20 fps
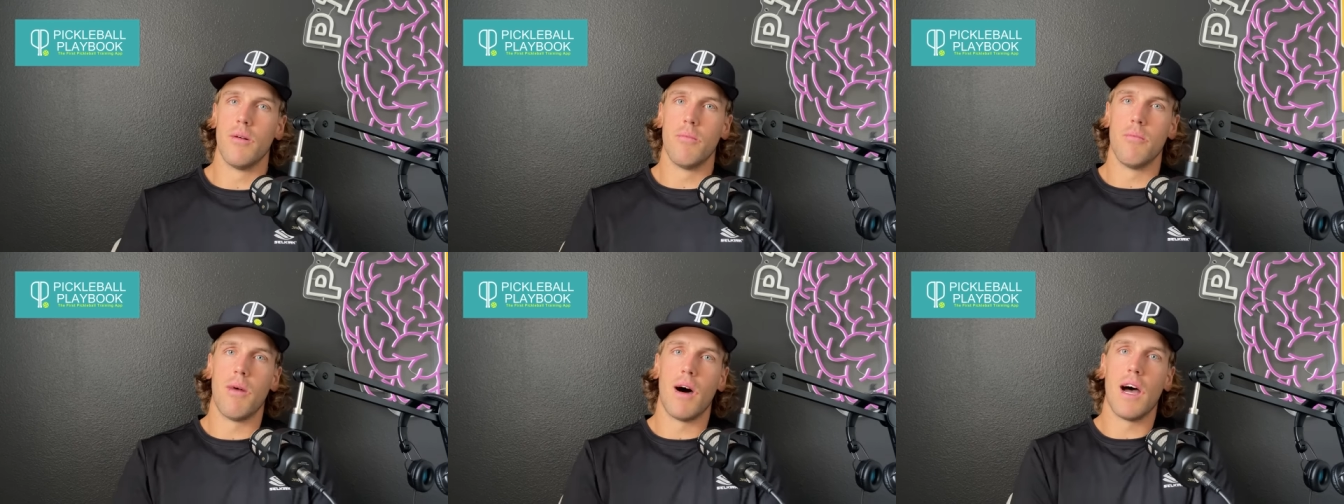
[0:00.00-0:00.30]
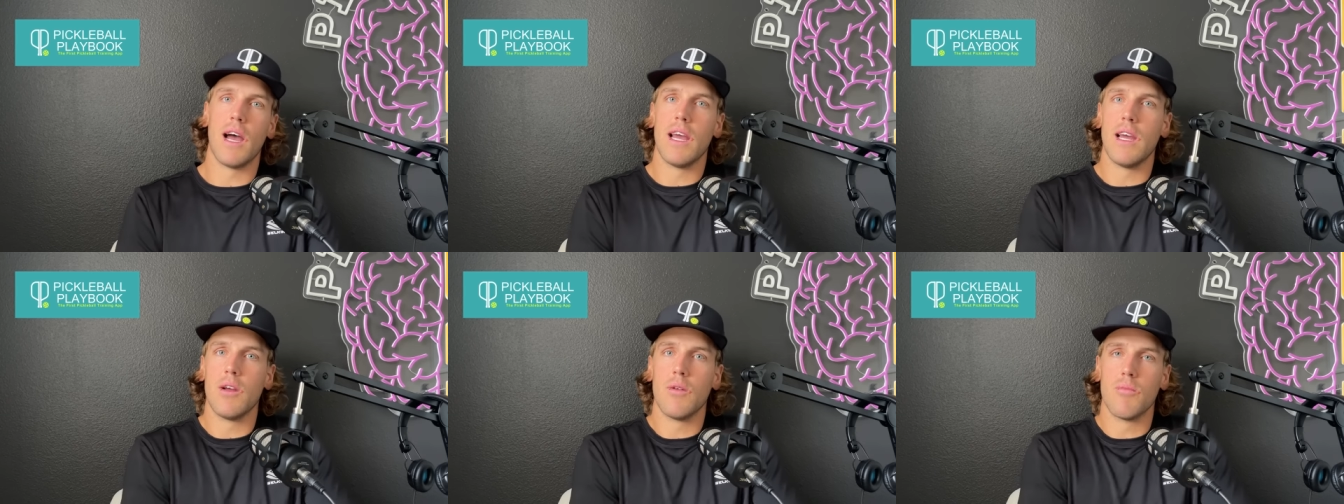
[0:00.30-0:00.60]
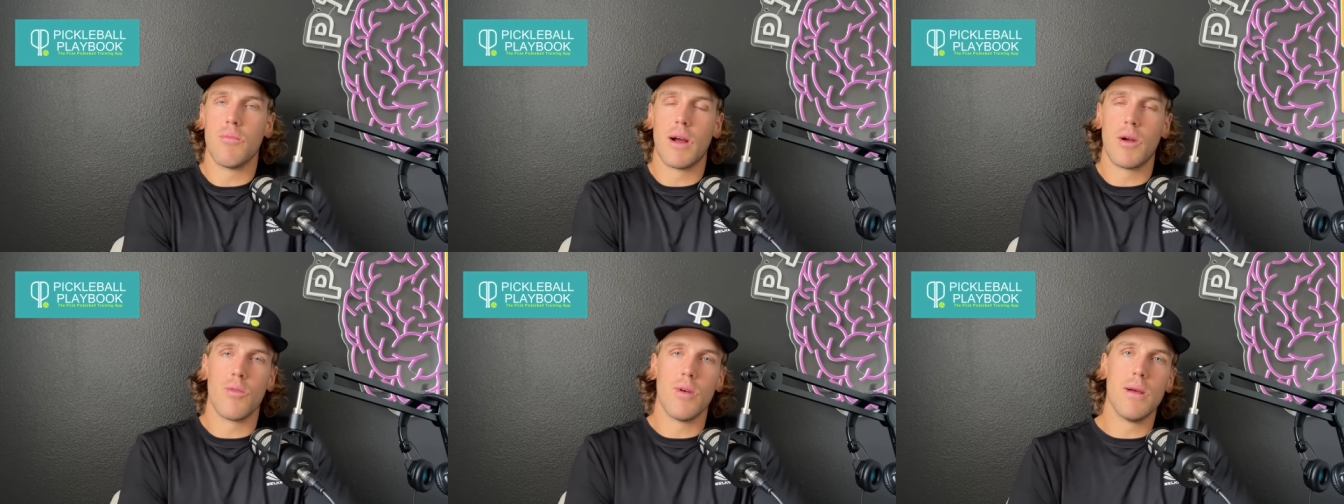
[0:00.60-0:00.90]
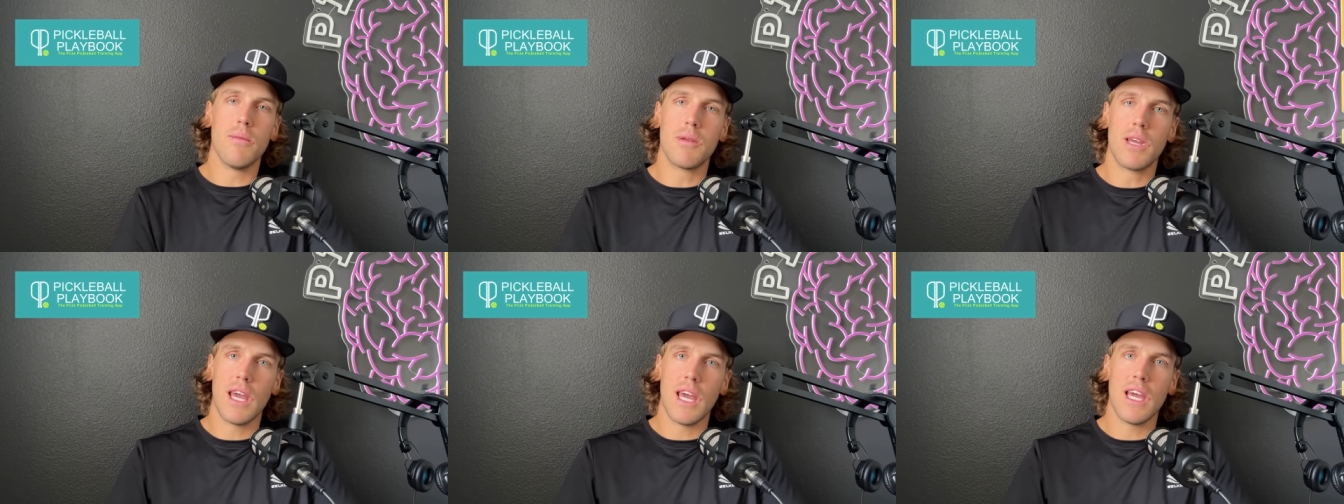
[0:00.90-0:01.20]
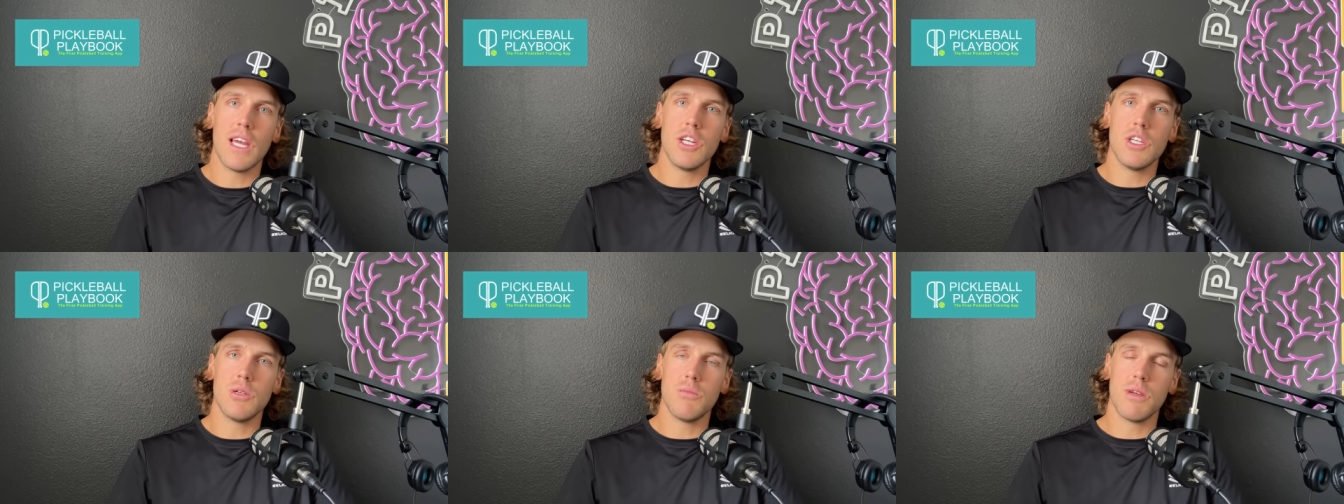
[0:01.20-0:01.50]
my my rib
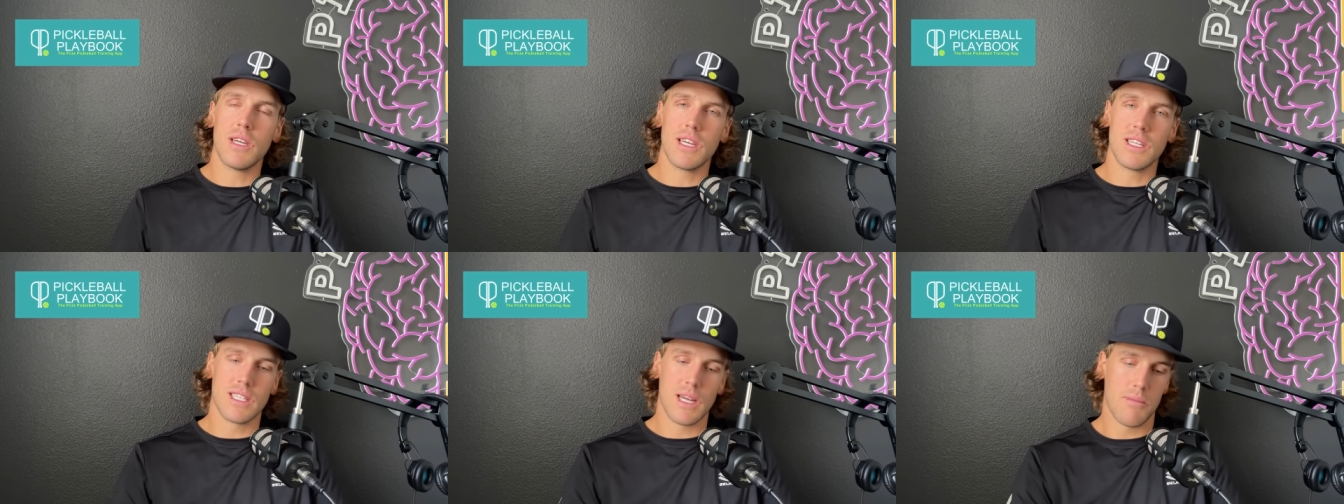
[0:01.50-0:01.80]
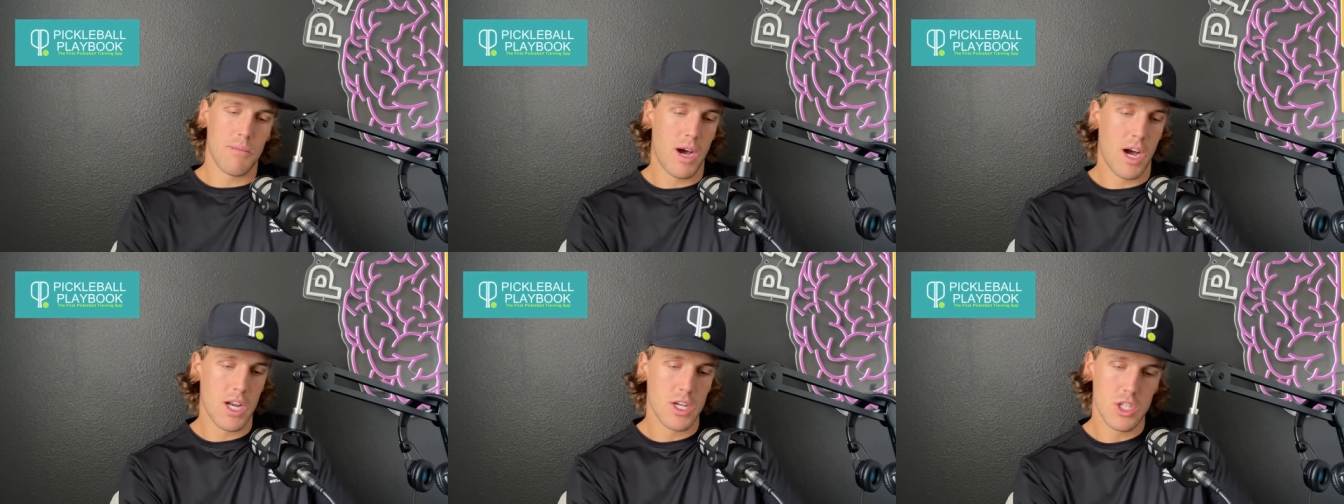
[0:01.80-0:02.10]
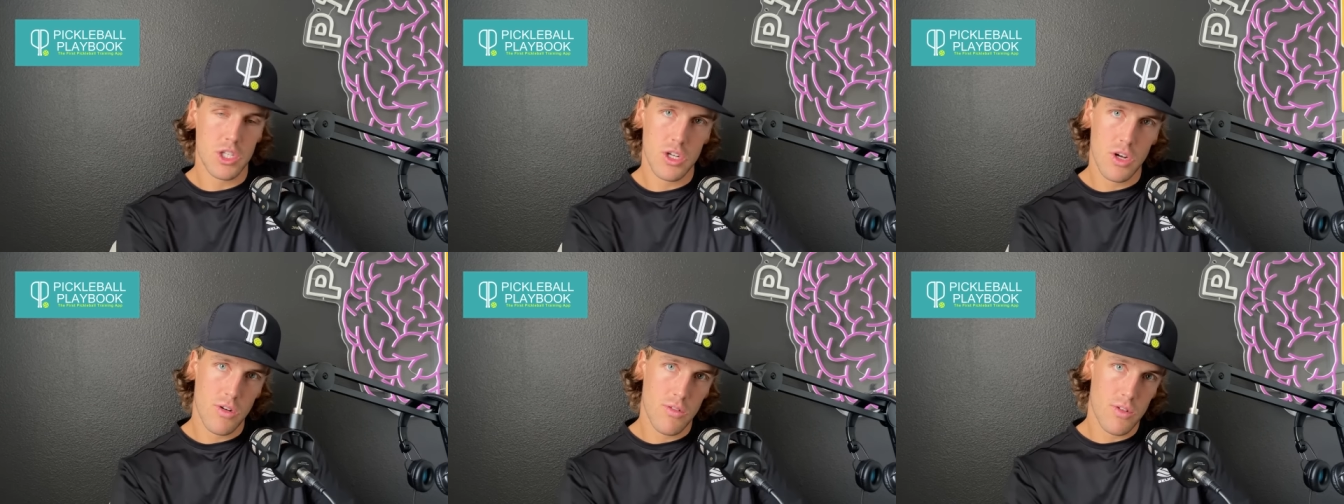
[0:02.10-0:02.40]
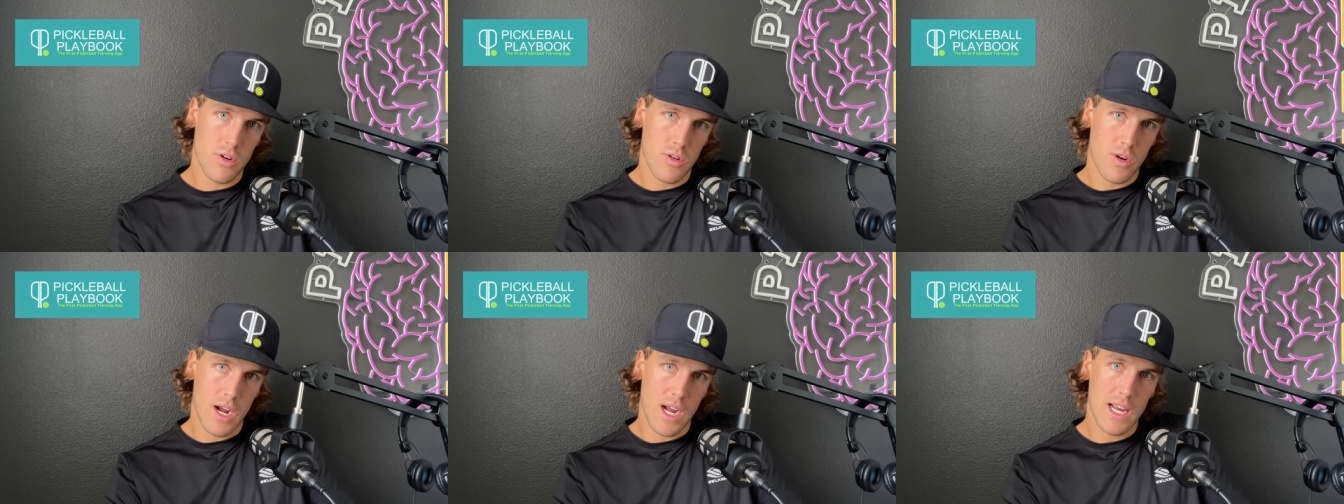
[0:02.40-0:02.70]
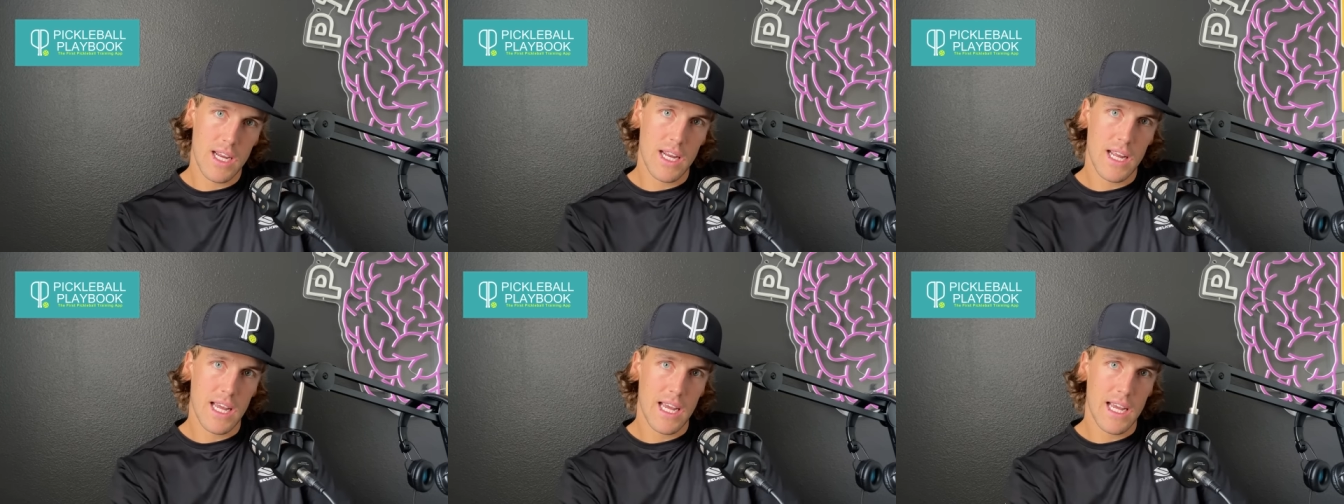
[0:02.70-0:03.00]
cage because I'm hunched over,
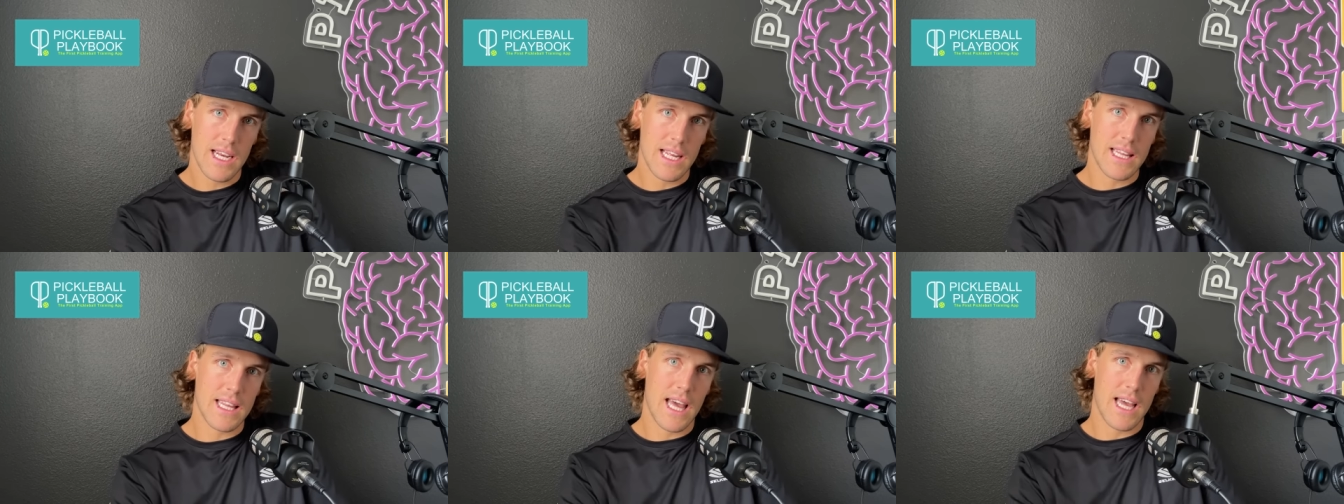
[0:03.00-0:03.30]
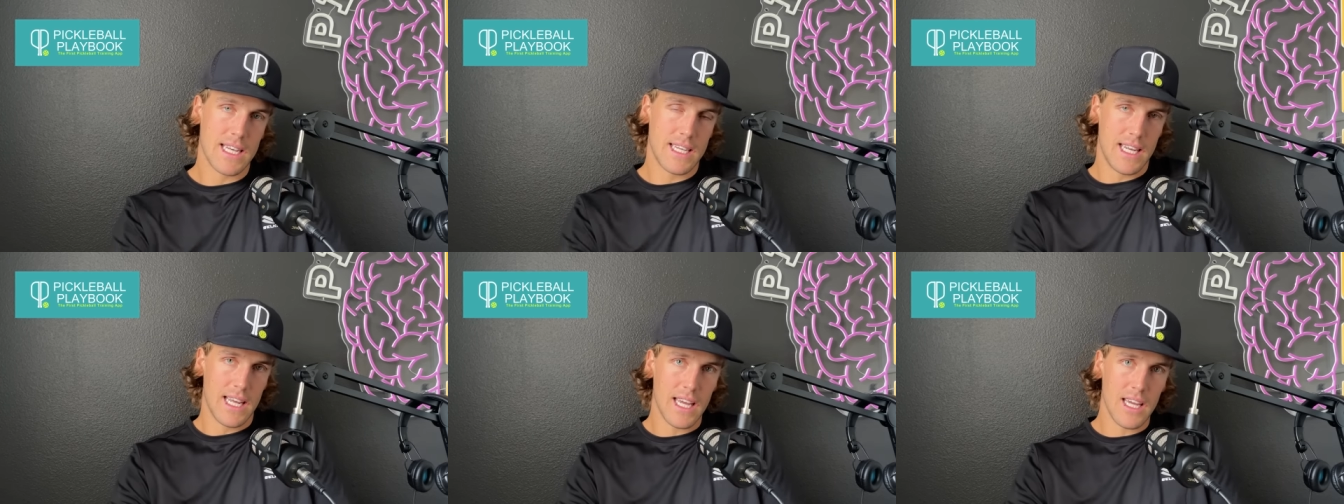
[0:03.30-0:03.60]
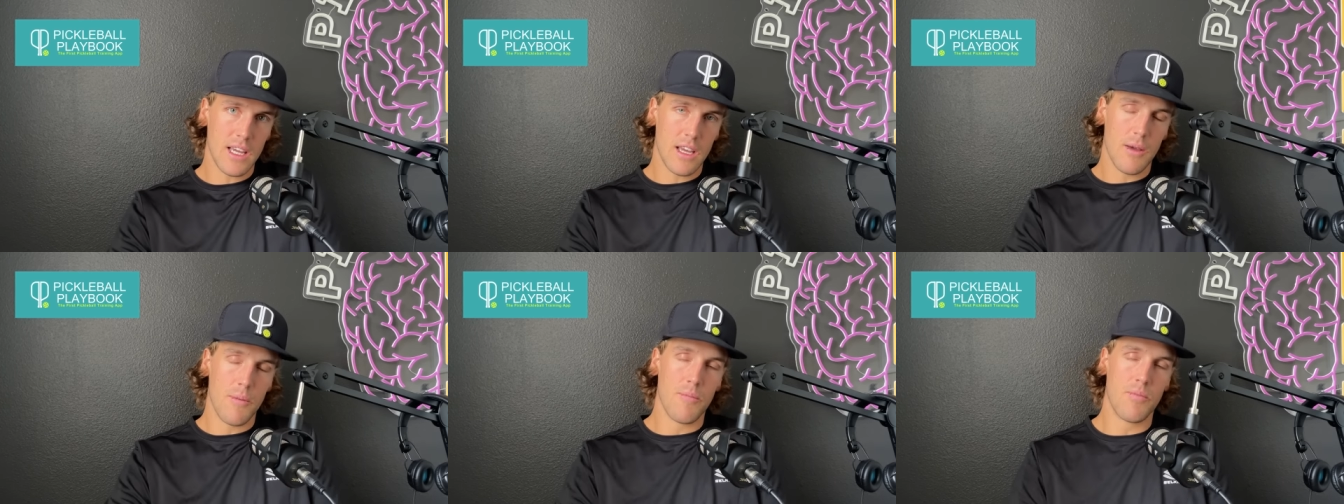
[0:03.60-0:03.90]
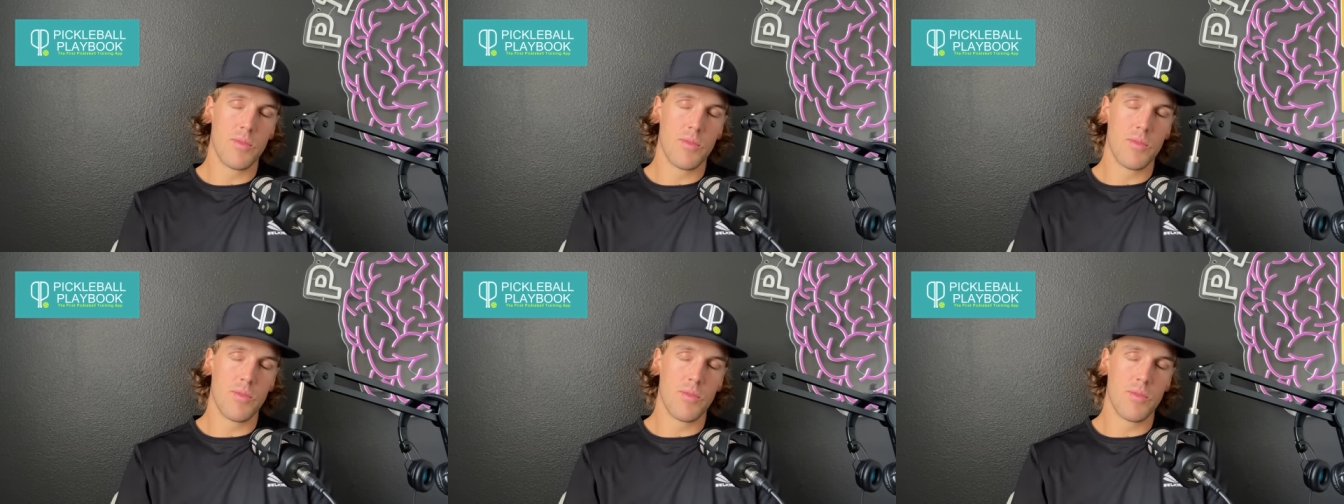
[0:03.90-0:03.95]
right, hitting that dink.